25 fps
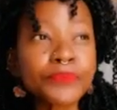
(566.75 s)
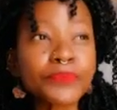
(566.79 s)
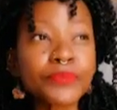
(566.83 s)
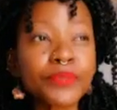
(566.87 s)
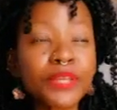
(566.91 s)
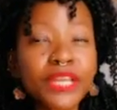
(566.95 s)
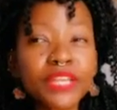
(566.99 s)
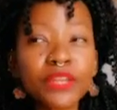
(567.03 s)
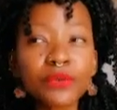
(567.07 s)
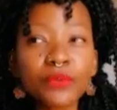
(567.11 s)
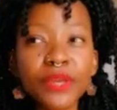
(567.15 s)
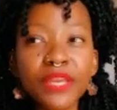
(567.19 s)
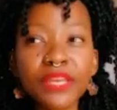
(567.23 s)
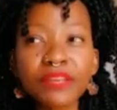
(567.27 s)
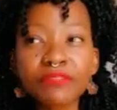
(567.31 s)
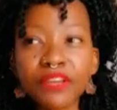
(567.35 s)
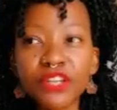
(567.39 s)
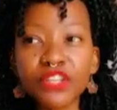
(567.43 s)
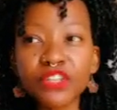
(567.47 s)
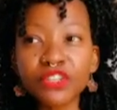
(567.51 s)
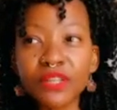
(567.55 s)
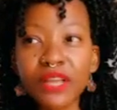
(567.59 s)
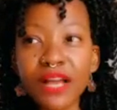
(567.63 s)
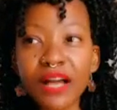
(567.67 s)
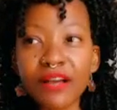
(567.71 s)
Anyway,
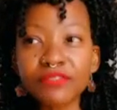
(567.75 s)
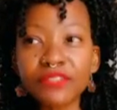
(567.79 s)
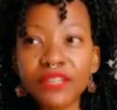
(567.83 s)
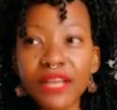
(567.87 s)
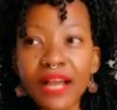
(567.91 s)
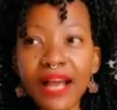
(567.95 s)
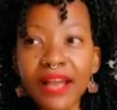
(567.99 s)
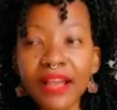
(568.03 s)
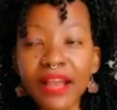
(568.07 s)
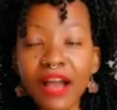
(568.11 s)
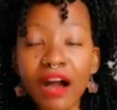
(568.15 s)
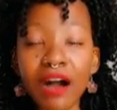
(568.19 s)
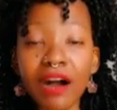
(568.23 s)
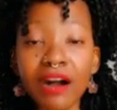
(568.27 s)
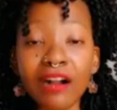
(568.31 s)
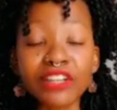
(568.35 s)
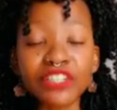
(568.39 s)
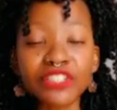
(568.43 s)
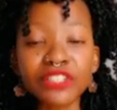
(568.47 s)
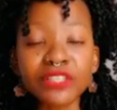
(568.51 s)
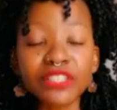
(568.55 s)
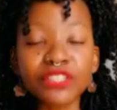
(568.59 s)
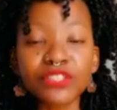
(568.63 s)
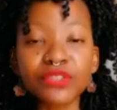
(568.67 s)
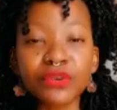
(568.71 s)
eventually after I
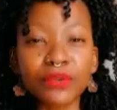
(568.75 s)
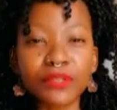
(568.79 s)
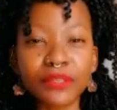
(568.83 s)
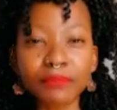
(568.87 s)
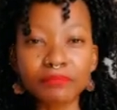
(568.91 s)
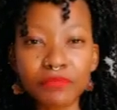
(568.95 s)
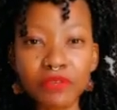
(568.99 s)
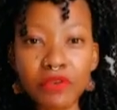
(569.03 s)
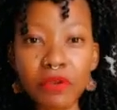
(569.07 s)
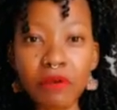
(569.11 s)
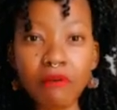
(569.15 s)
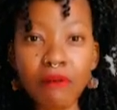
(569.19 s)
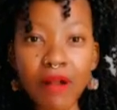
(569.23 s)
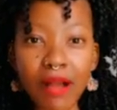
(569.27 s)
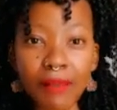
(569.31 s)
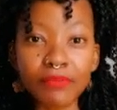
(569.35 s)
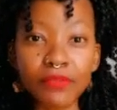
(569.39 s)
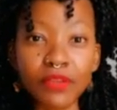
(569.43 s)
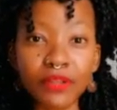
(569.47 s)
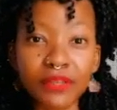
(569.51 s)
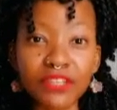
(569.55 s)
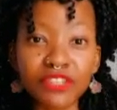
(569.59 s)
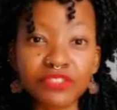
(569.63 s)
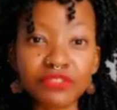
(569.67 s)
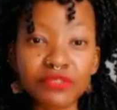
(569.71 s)
harshly told him, no, I'm
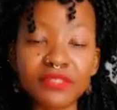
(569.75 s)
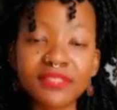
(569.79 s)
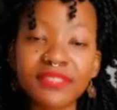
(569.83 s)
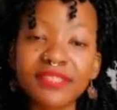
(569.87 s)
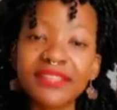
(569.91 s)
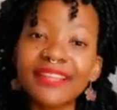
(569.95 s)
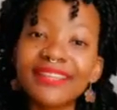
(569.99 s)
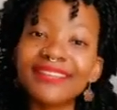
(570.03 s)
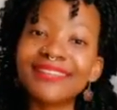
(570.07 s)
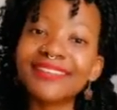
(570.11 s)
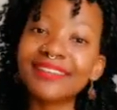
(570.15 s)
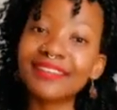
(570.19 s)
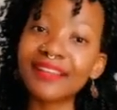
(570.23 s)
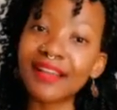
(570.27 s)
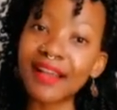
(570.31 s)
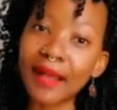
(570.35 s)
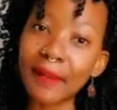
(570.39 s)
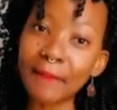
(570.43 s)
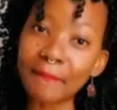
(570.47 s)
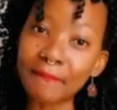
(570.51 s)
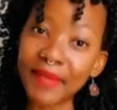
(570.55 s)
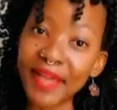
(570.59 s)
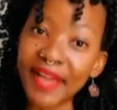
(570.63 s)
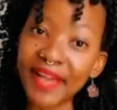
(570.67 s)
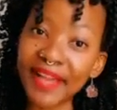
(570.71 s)
not interested, he didn't
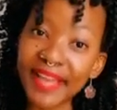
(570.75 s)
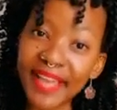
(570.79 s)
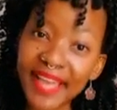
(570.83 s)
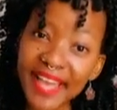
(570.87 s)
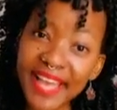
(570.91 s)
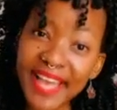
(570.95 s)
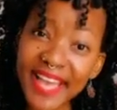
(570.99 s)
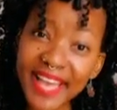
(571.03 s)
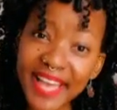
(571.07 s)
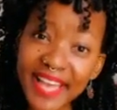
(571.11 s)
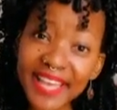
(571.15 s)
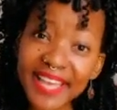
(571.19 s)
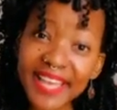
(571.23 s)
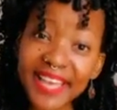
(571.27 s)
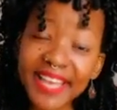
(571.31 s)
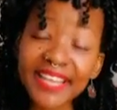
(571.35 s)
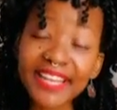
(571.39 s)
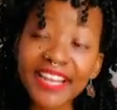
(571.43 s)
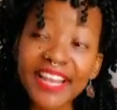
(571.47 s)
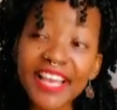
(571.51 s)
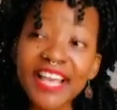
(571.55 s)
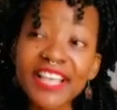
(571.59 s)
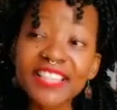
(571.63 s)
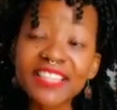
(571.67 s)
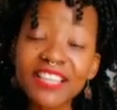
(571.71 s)
come back again.
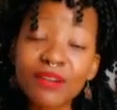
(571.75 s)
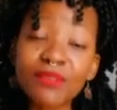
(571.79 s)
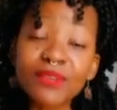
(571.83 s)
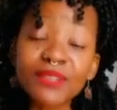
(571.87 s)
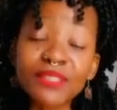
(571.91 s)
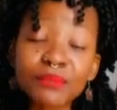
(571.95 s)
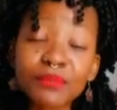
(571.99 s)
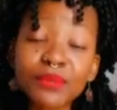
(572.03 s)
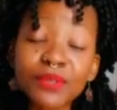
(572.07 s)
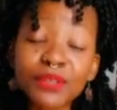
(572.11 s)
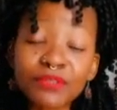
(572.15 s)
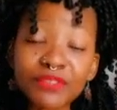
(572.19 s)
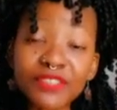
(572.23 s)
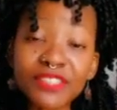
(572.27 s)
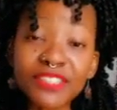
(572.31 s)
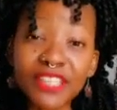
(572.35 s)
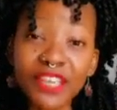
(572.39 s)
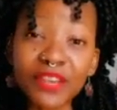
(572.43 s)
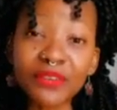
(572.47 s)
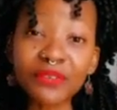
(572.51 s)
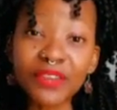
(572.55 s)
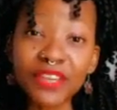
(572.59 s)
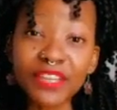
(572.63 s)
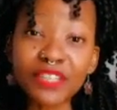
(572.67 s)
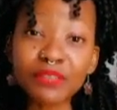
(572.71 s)
That was a bit of a
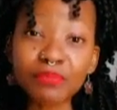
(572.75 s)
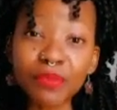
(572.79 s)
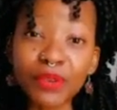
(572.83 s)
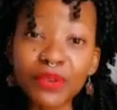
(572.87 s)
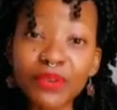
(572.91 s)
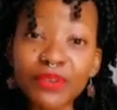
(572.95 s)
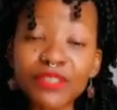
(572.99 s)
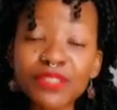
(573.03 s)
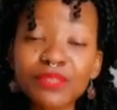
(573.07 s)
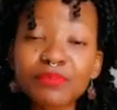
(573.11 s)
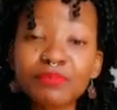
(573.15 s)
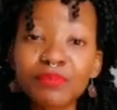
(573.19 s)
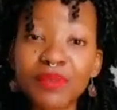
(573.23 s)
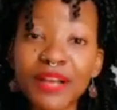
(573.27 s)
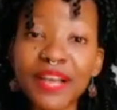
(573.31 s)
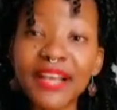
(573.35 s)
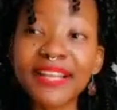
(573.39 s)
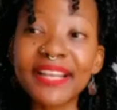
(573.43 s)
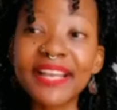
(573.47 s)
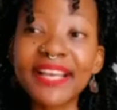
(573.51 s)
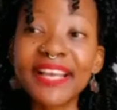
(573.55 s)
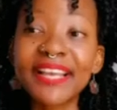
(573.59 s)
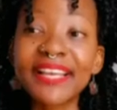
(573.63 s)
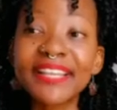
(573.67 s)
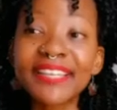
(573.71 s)
scary experience, but
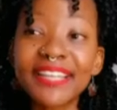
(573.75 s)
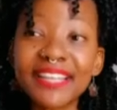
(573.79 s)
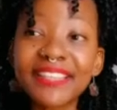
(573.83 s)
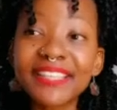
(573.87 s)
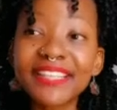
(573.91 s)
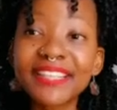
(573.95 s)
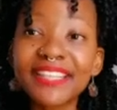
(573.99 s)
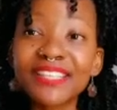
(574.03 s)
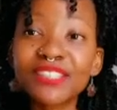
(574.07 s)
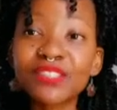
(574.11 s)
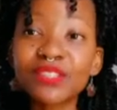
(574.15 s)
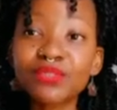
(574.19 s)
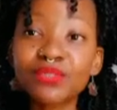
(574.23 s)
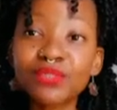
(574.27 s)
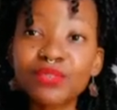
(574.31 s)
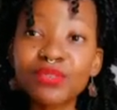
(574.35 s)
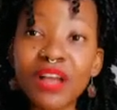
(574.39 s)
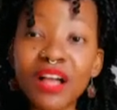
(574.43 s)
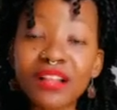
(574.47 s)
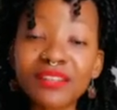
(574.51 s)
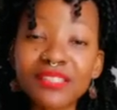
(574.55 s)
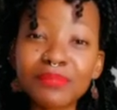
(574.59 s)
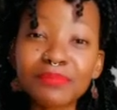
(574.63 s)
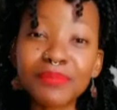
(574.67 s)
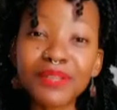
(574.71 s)
nonetheless the dude
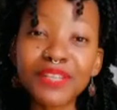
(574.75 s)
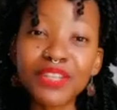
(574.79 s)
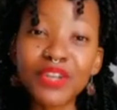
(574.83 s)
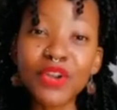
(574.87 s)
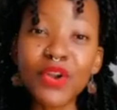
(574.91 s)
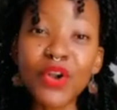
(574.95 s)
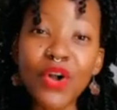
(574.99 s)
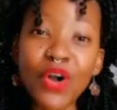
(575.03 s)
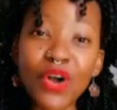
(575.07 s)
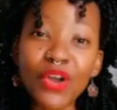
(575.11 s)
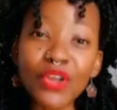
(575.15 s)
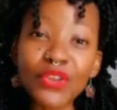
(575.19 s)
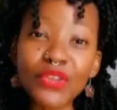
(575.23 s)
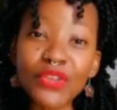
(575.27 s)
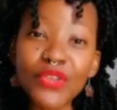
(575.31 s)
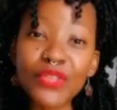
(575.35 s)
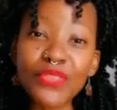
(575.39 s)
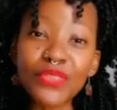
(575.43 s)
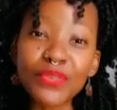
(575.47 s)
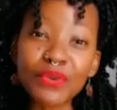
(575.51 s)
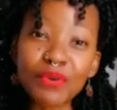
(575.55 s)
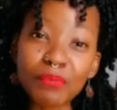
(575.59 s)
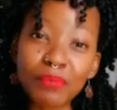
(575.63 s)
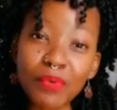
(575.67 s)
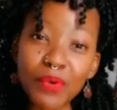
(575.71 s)
ultimately got
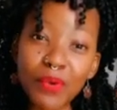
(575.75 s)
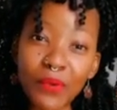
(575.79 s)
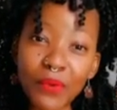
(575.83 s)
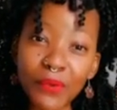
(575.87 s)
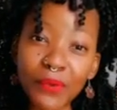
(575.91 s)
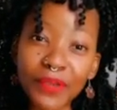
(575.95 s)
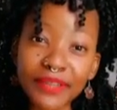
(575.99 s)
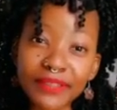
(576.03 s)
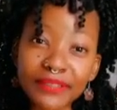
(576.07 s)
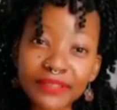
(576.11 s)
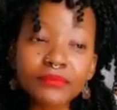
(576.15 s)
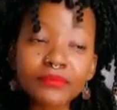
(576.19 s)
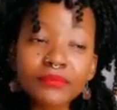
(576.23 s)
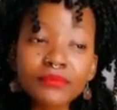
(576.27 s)
the point.